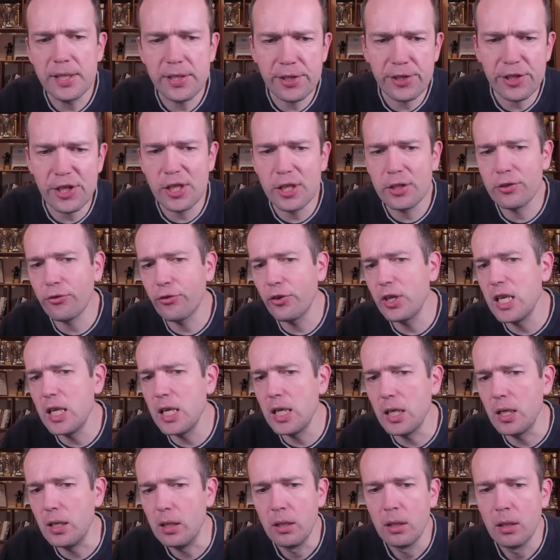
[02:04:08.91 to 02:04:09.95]

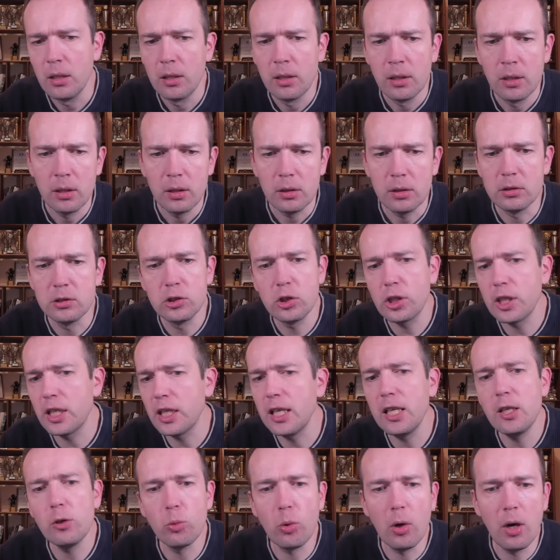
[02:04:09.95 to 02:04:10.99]
c3, rook
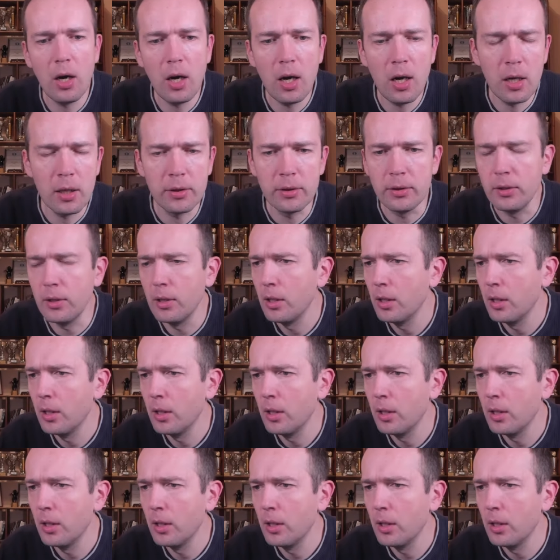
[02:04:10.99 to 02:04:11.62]
e1,